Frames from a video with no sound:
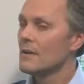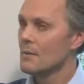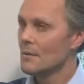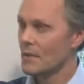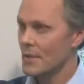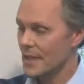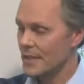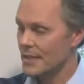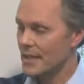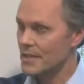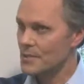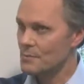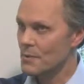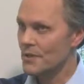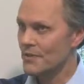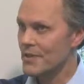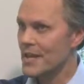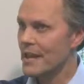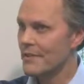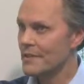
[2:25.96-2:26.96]
Well, that's
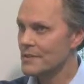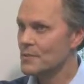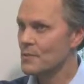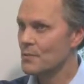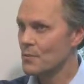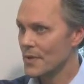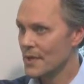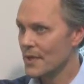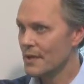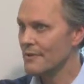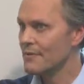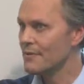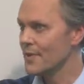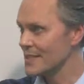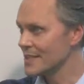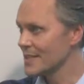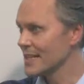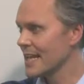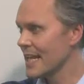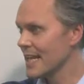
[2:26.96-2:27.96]
one of the areas that we're
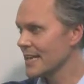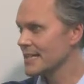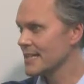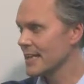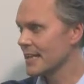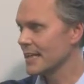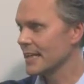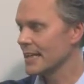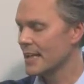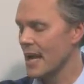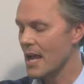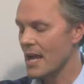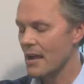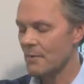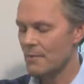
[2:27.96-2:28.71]
investigating.